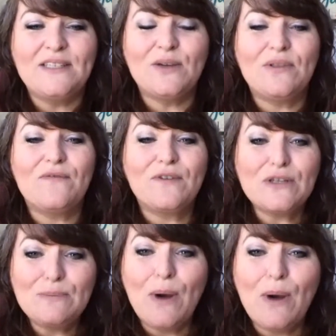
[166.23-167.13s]
So the
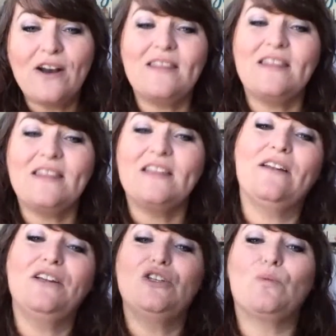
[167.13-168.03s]
first part of the
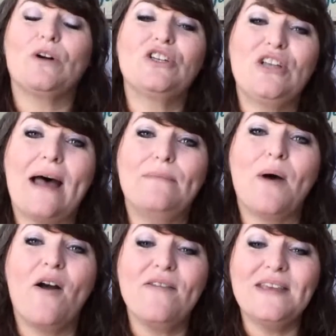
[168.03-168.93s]
challenge
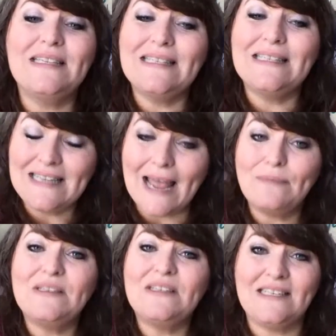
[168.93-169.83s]
workshop are the
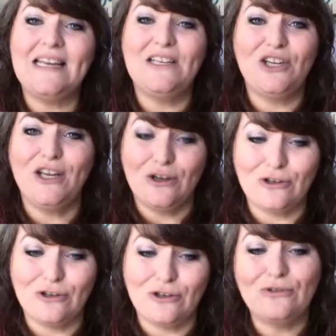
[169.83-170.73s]
steps to teaching
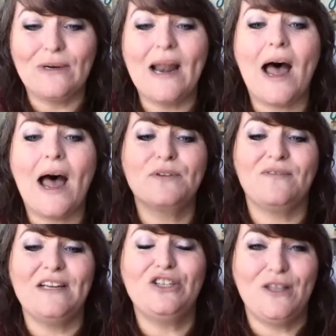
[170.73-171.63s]
your children
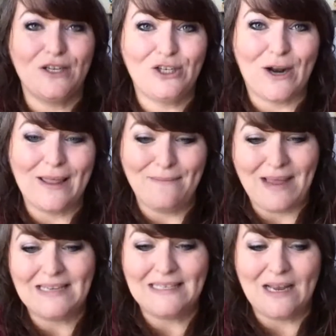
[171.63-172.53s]
observation the
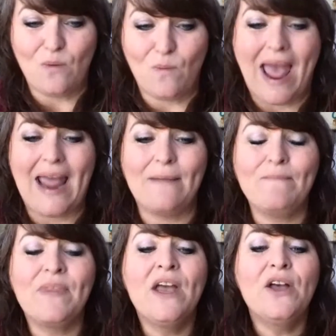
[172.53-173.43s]
Charlotte Mason way.
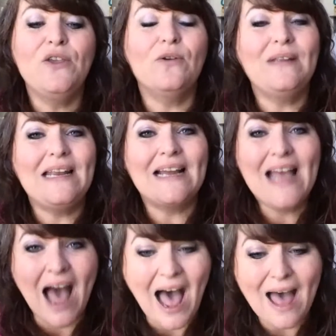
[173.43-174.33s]
You'll need
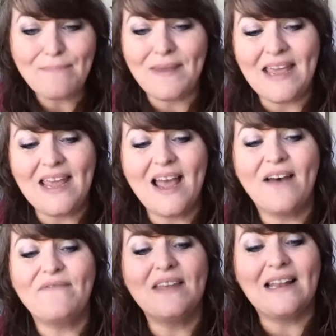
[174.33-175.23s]
a copy
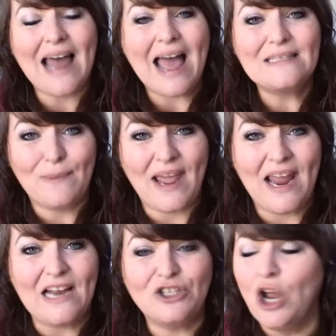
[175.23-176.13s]
of the last
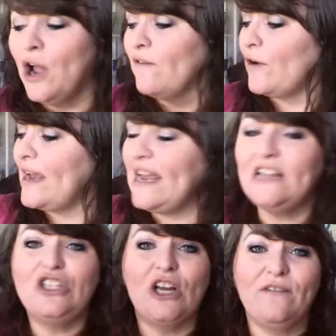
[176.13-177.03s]
page for
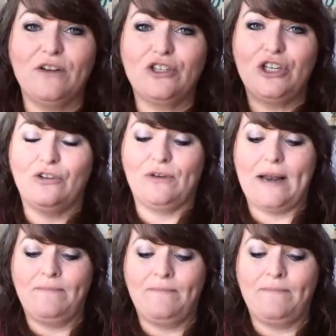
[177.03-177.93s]
each of your
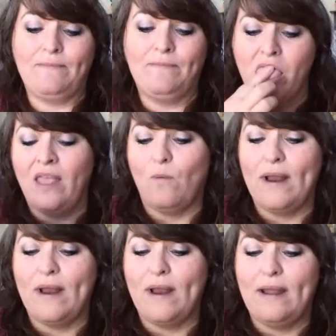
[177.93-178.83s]
children.
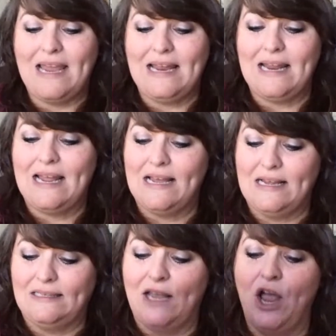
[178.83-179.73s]
What I mean
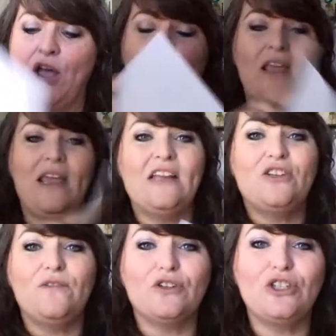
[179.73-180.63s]
is
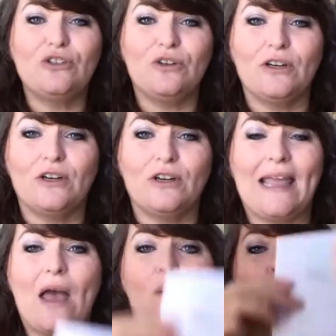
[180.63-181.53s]
each of your children are going
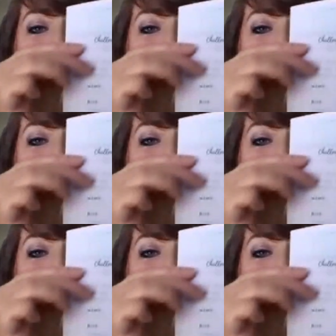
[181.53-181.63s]
to get